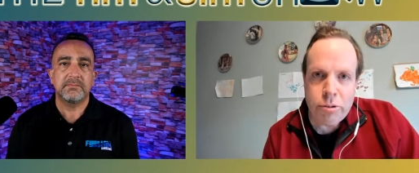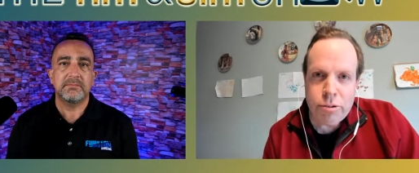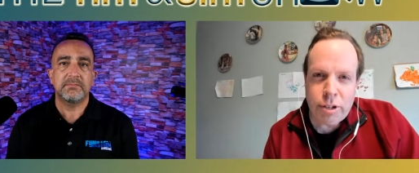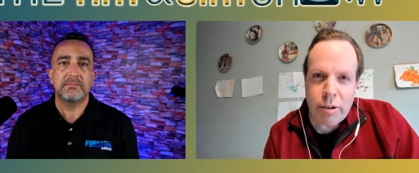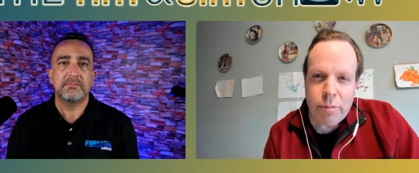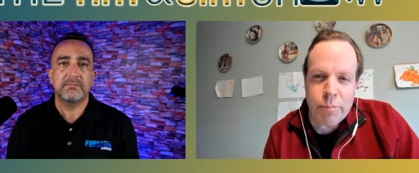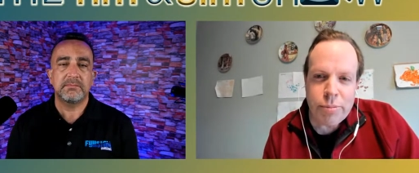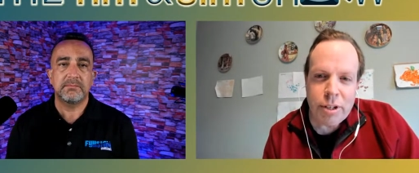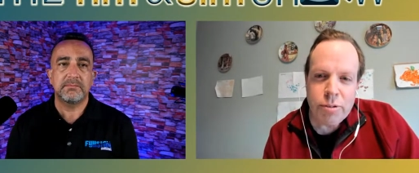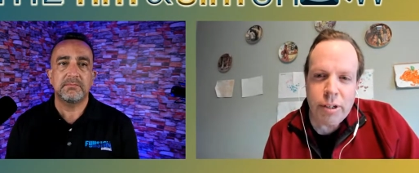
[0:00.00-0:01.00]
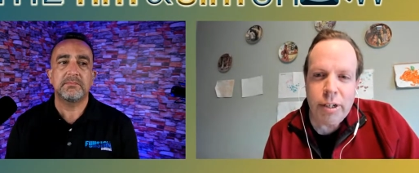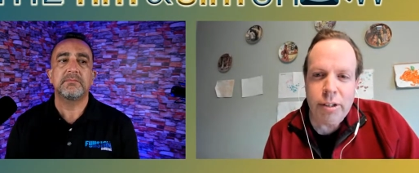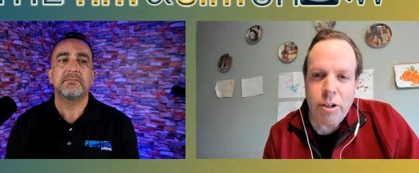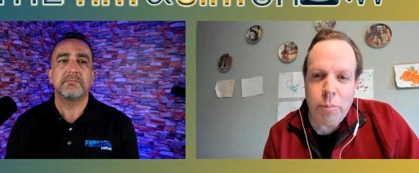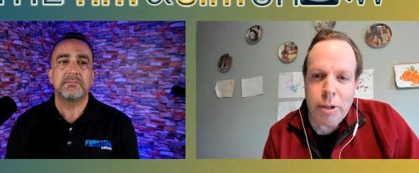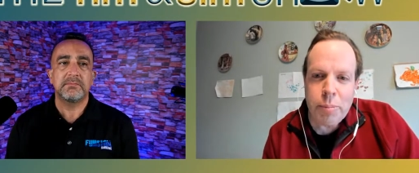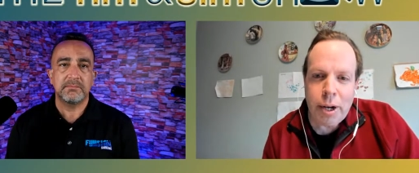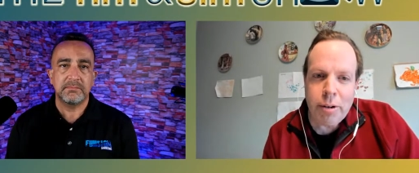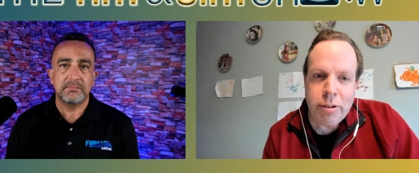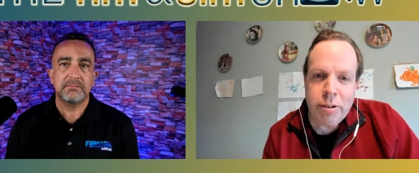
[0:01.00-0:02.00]
Speaker 1: do so so that's really a little bit
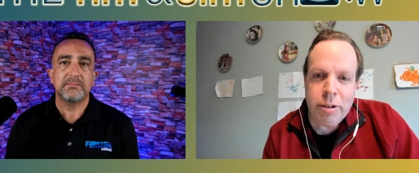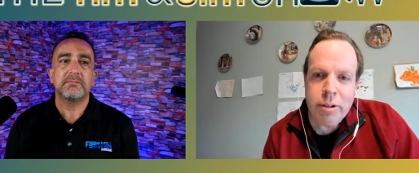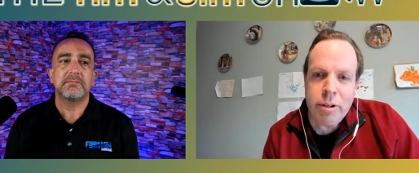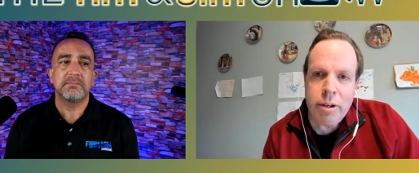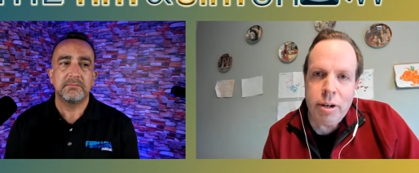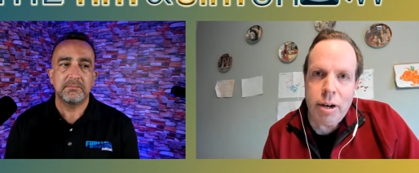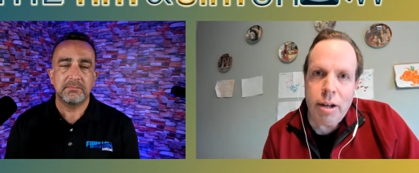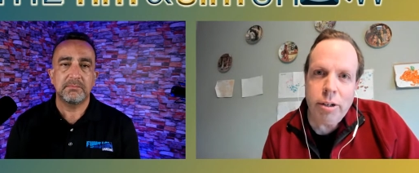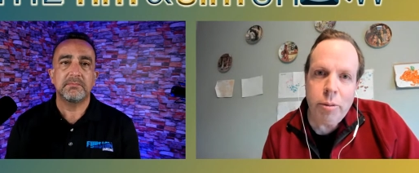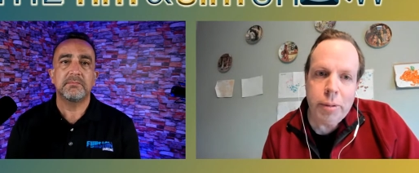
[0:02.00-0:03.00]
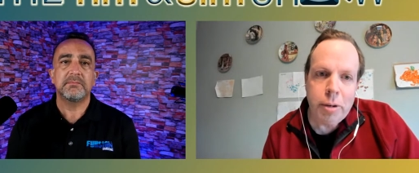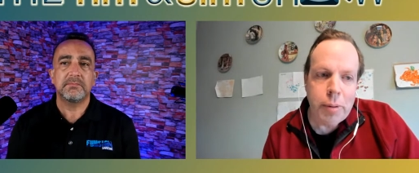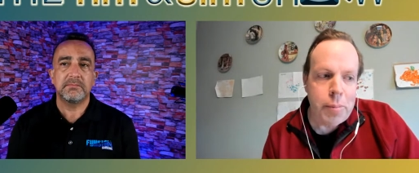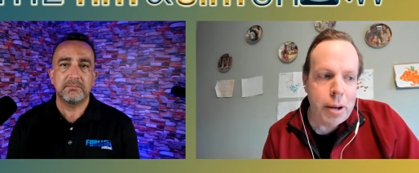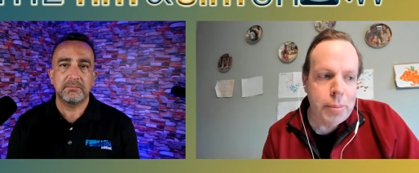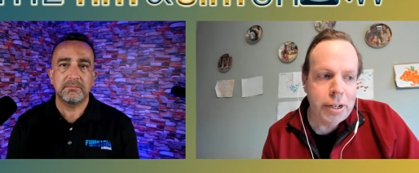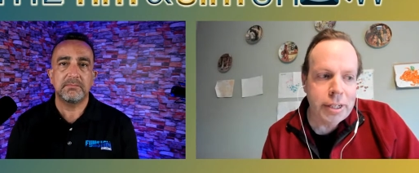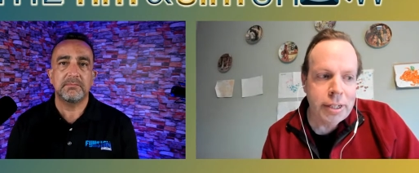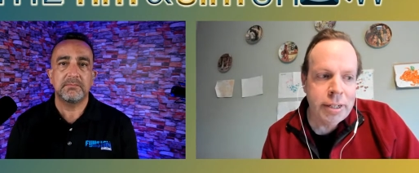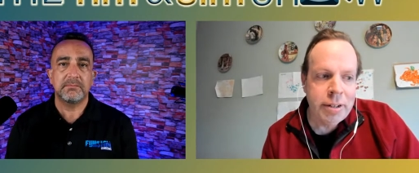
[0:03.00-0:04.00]
about a little bit about my
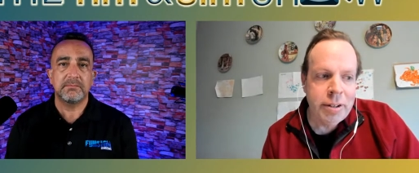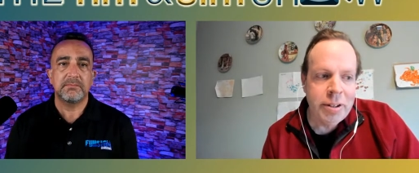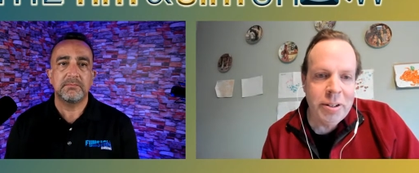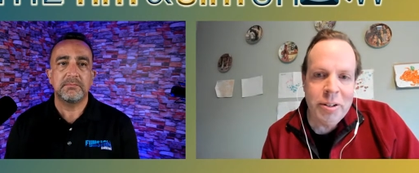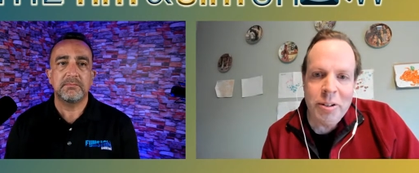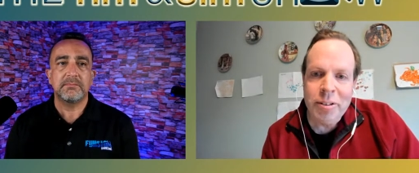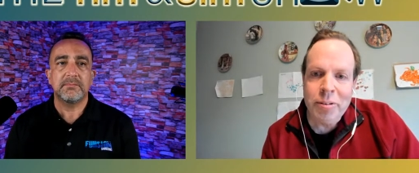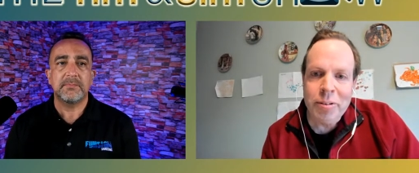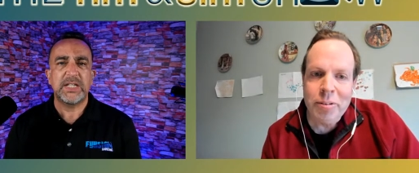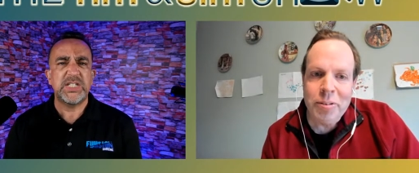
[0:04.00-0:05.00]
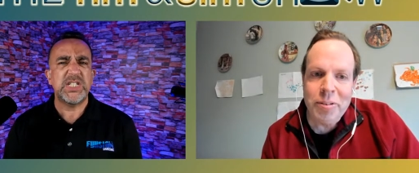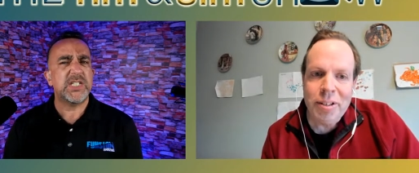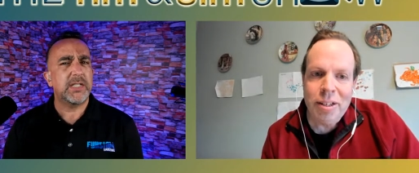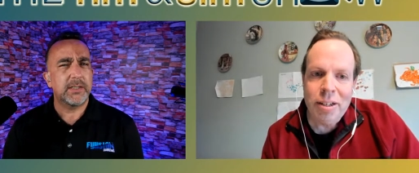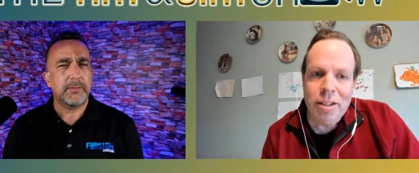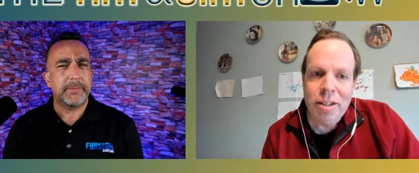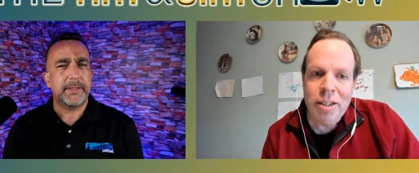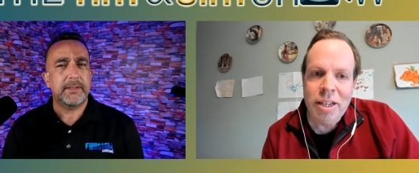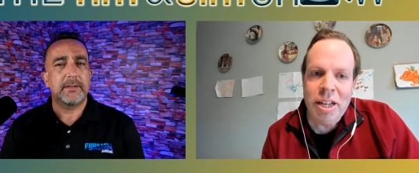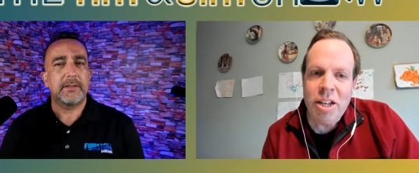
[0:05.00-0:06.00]
book just a little bit
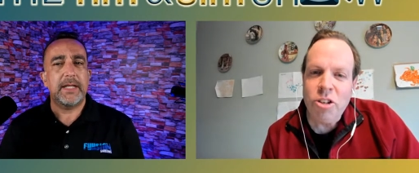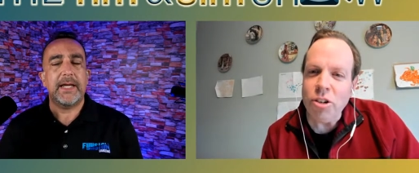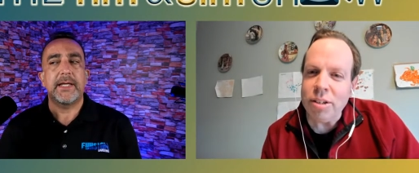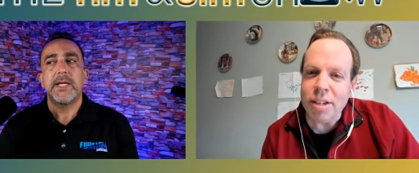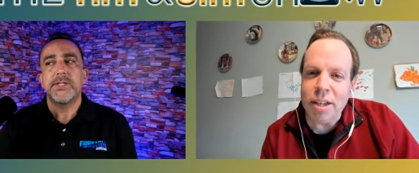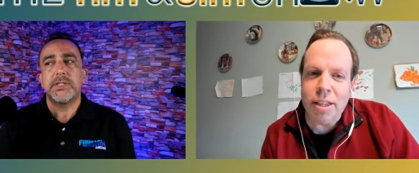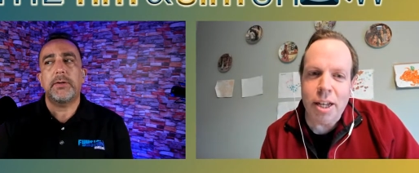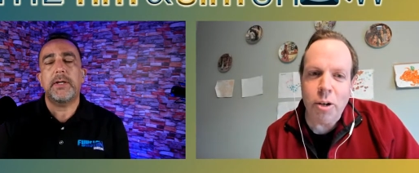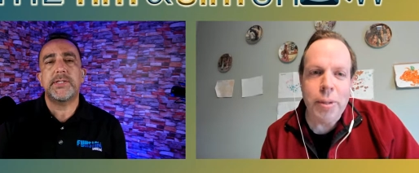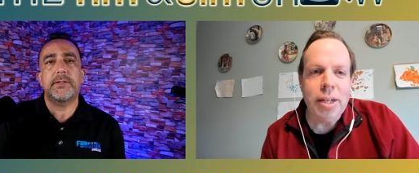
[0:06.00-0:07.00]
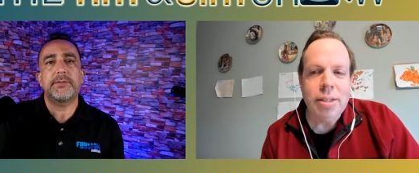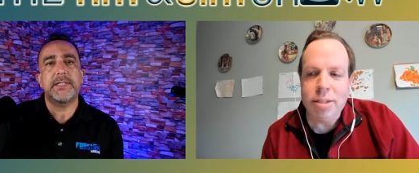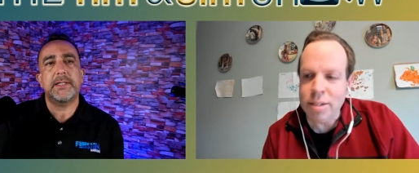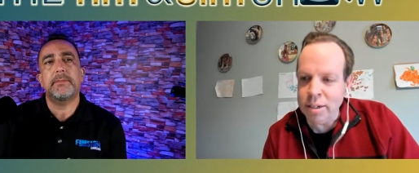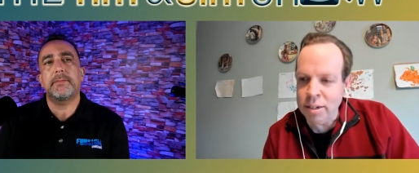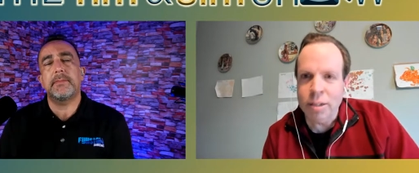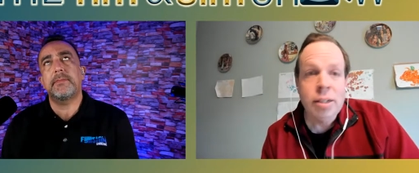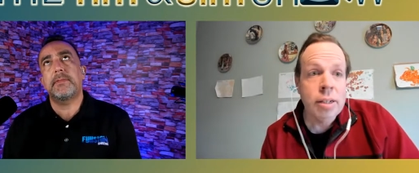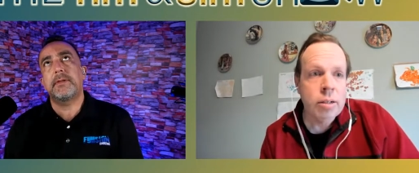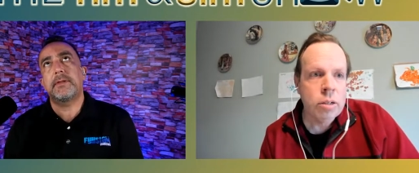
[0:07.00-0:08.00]
Speaker 2: yeah so so tim
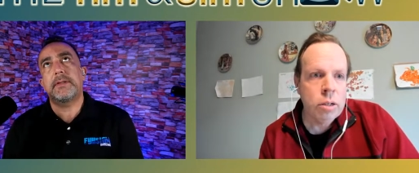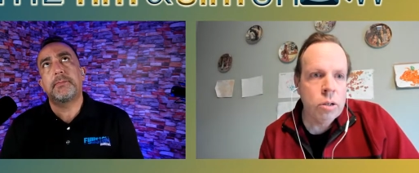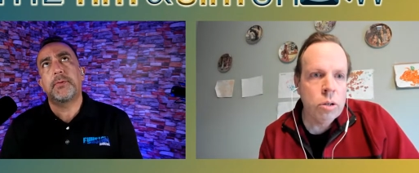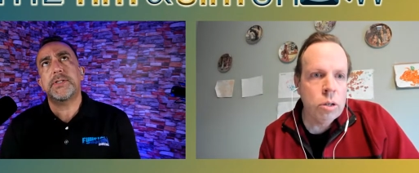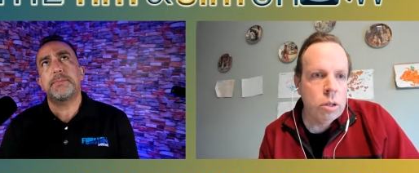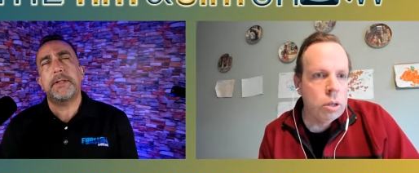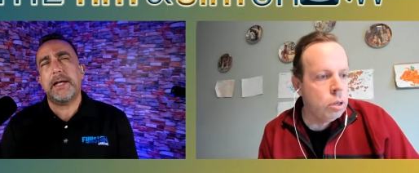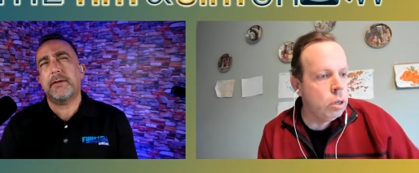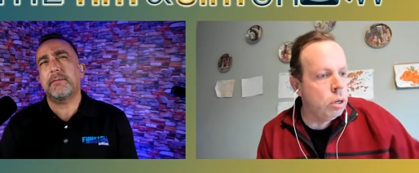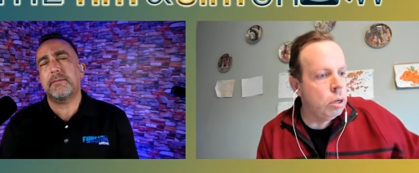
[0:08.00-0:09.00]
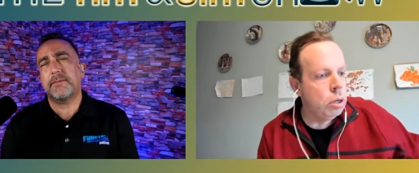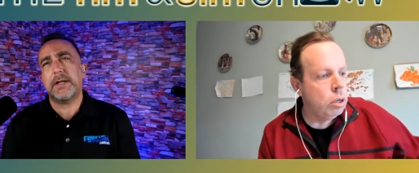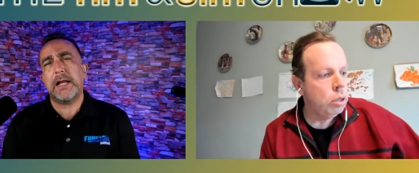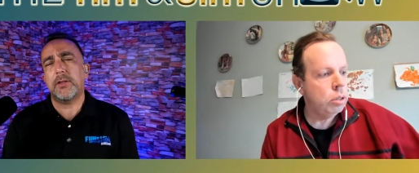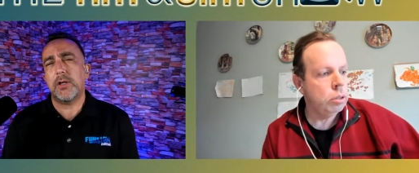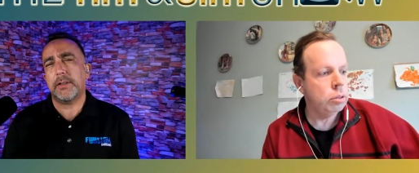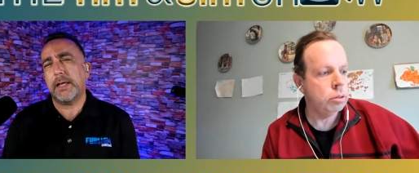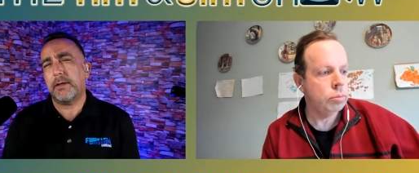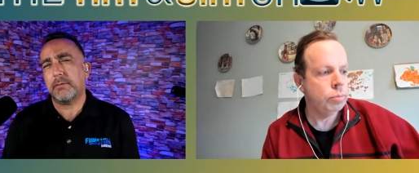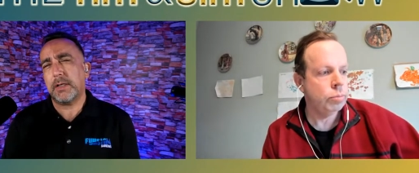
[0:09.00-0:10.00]
the book's been out for how long
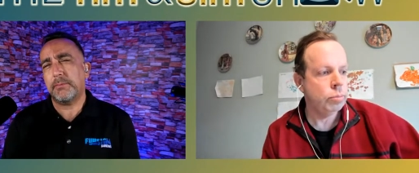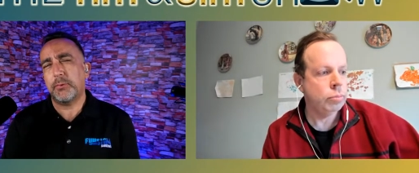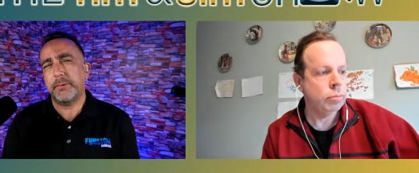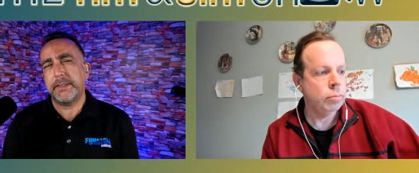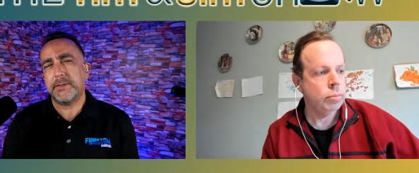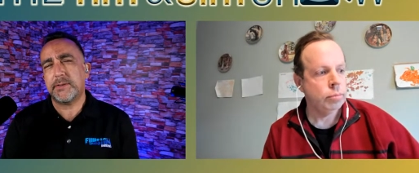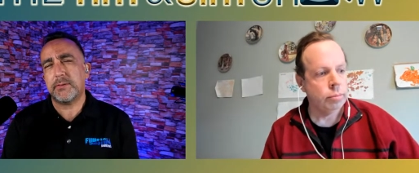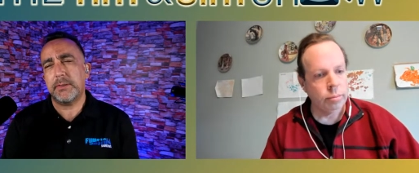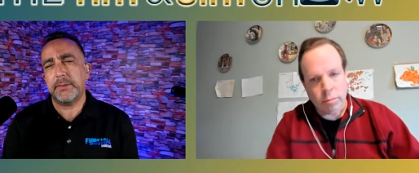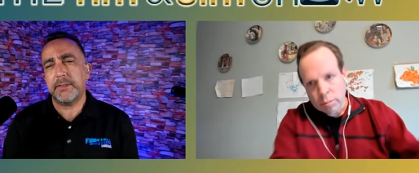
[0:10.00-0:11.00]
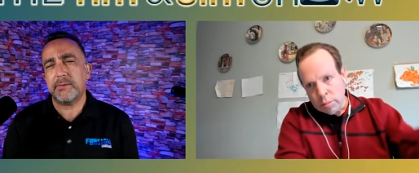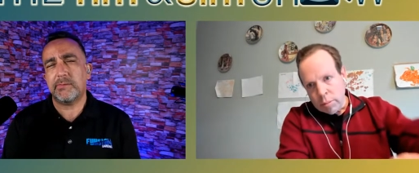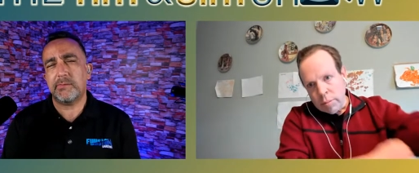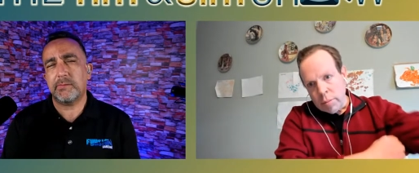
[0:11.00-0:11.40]
now a couple weeks three weeks